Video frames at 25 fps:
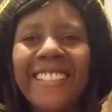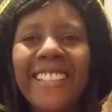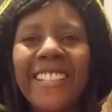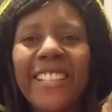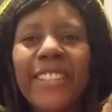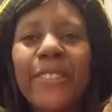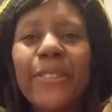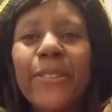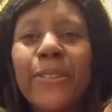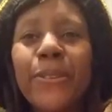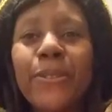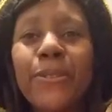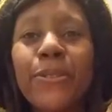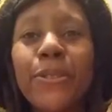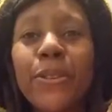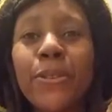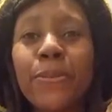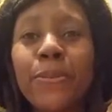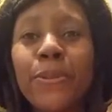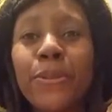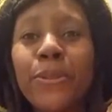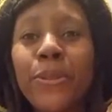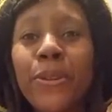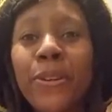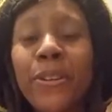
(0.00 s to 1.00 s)
Hello,
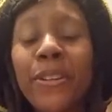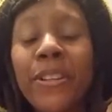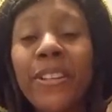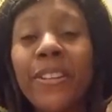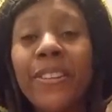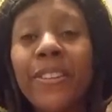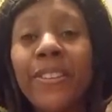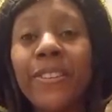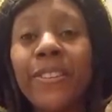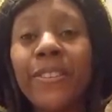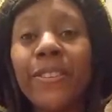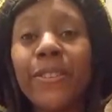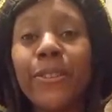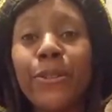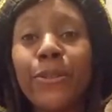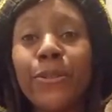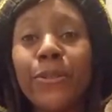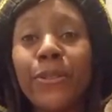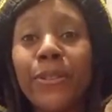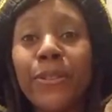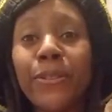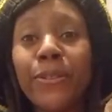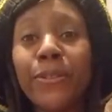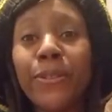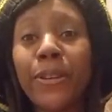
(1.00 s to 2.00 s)
Darkmoon Doll here.
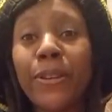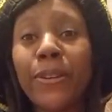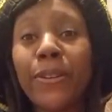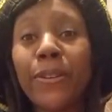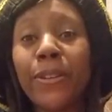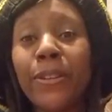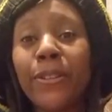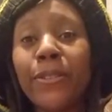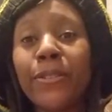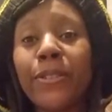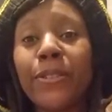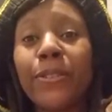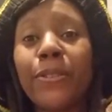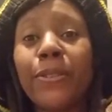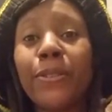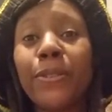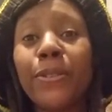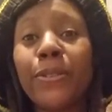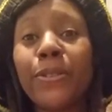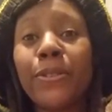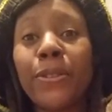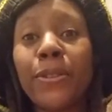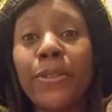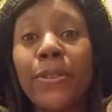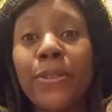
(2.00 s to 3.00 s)
Usually on Saturdays I do
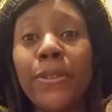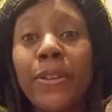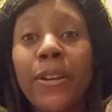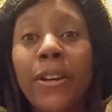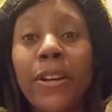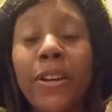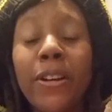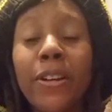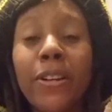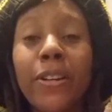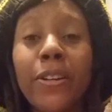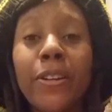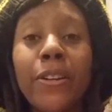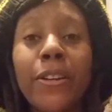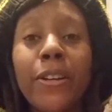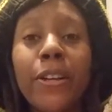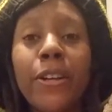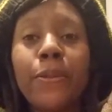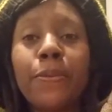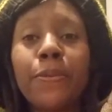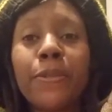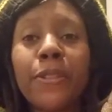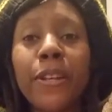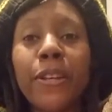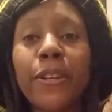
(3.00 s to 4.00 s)
a show called
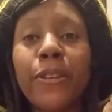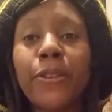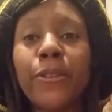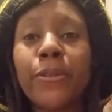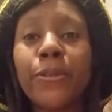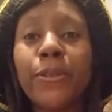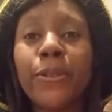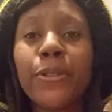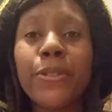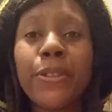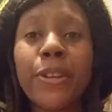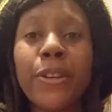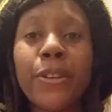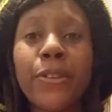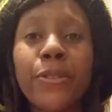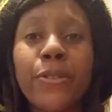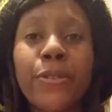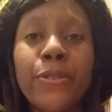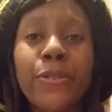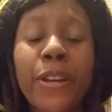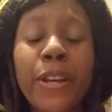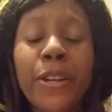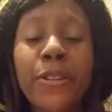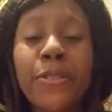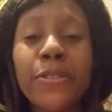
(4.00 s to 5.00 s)
Upcycle Recycle
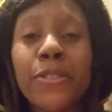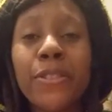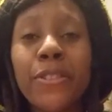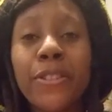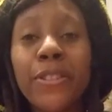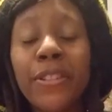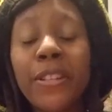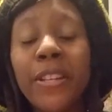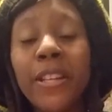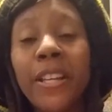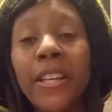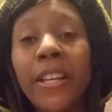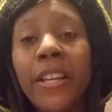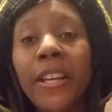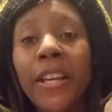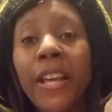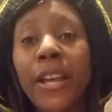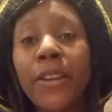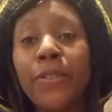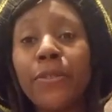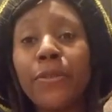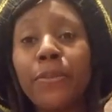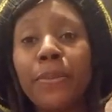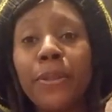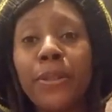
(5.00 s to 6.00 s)
Fashion.
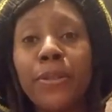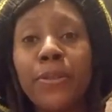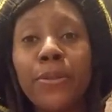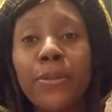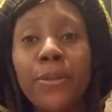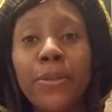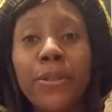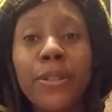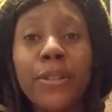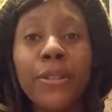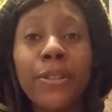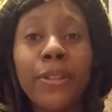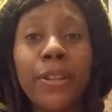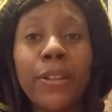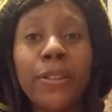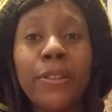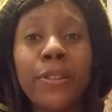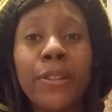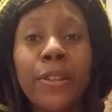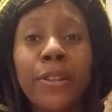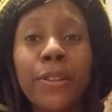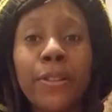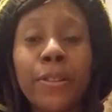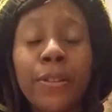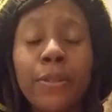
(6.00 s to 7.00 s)
I haven't been doing that
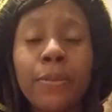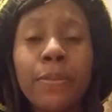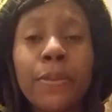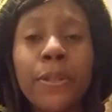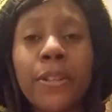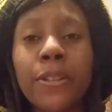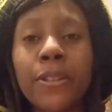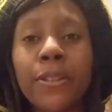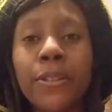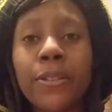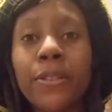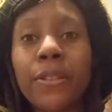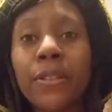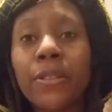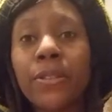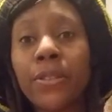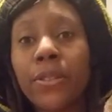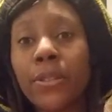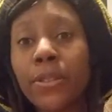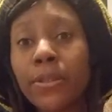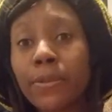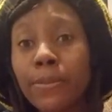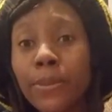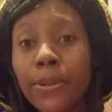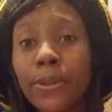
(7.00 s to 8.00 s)
lately because I
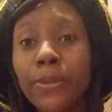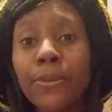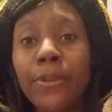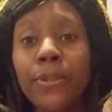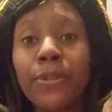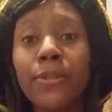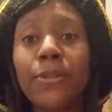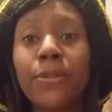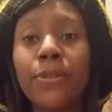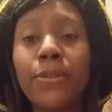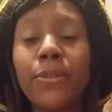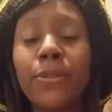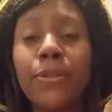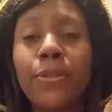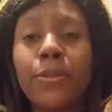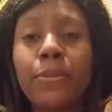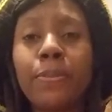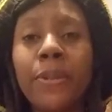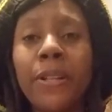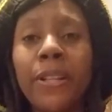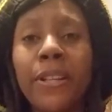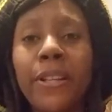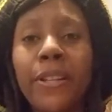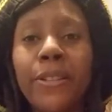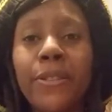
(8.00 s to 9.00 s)
just moved into a new
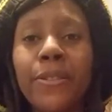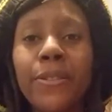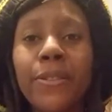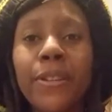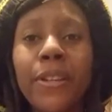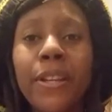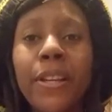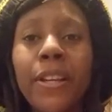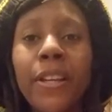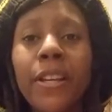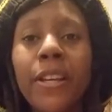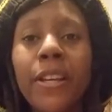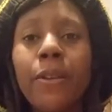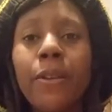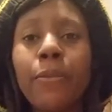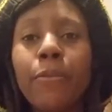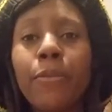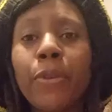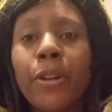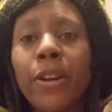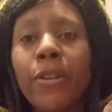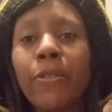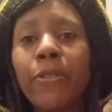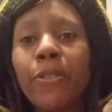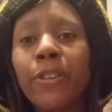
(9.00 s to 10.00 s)
place,
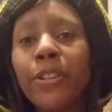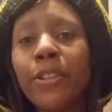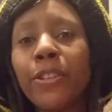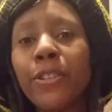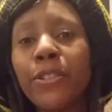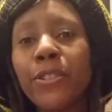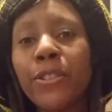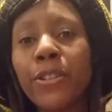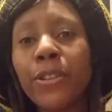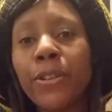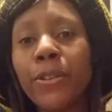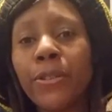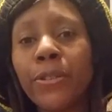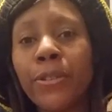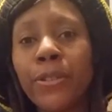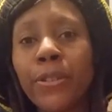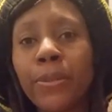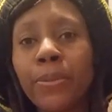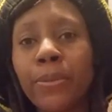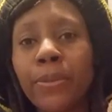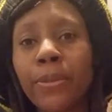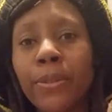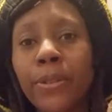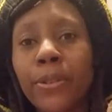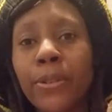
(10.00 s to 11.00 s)
but I wanted to share with
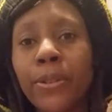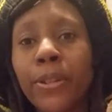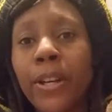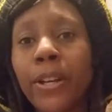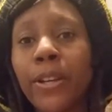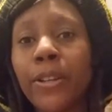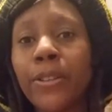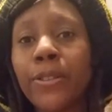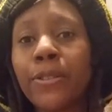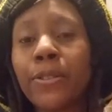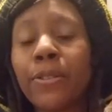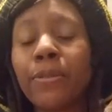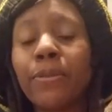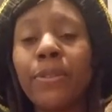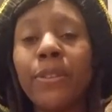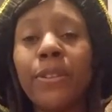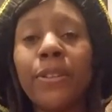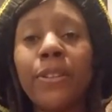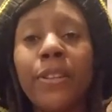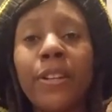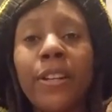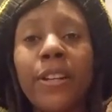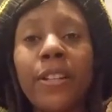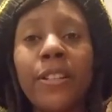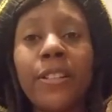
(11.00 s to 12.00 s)
some you guys
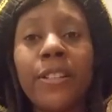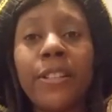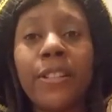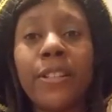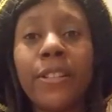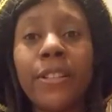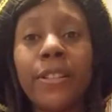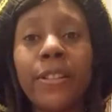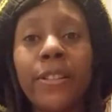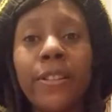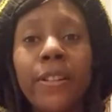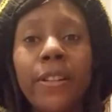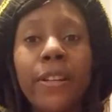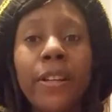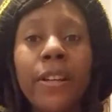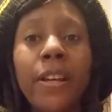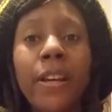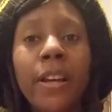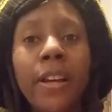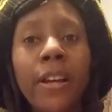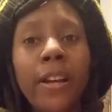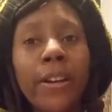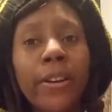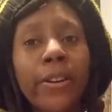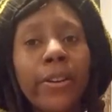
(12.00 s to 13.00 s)
something that I did.
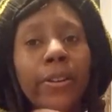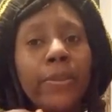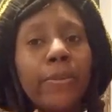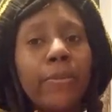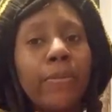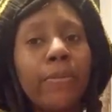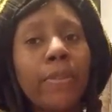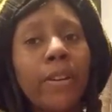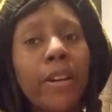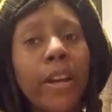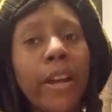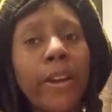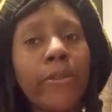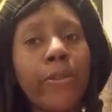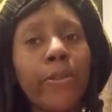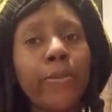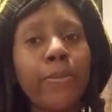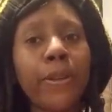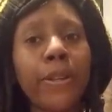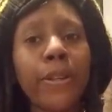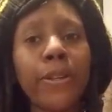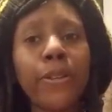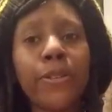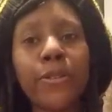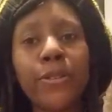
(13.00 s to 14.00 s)
Um, I
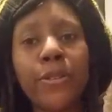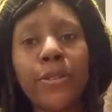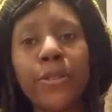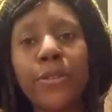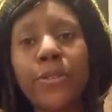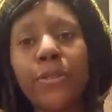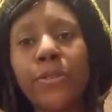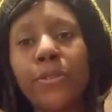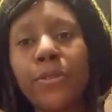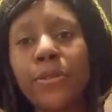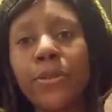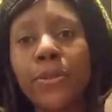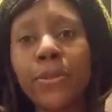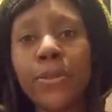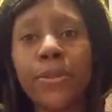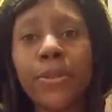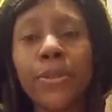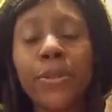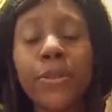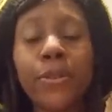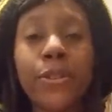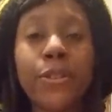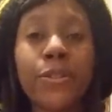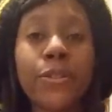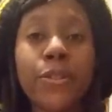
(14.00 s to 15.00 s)
won't be able to show you a
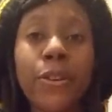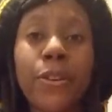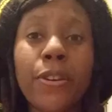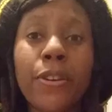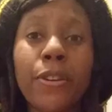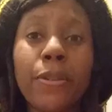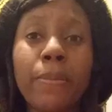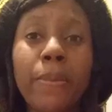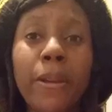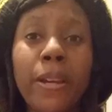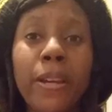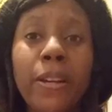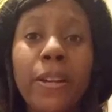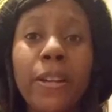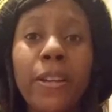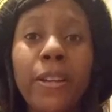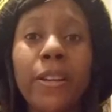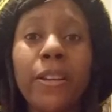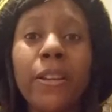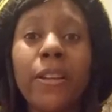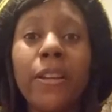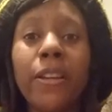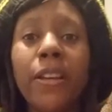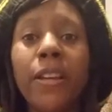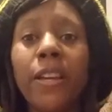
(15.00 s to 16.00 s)
tutorial because I already made
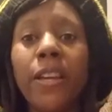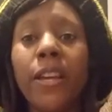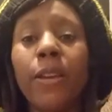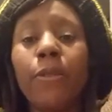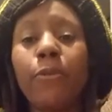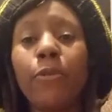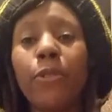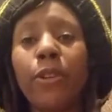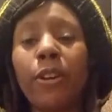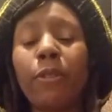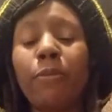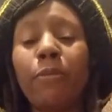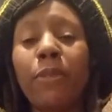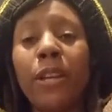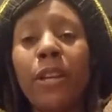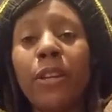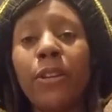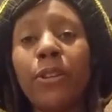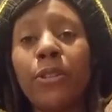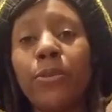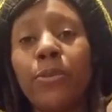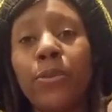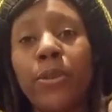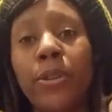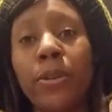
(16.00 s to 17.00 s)
it, and what I
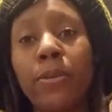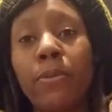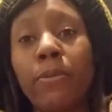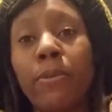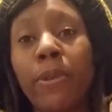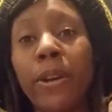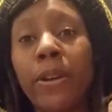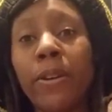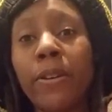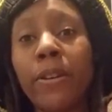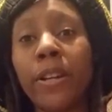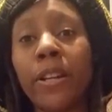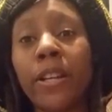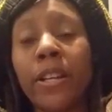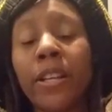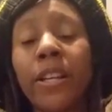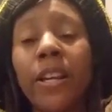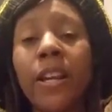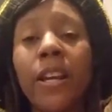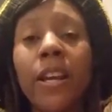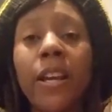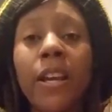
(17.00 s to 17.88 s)
made is what I'm wearing.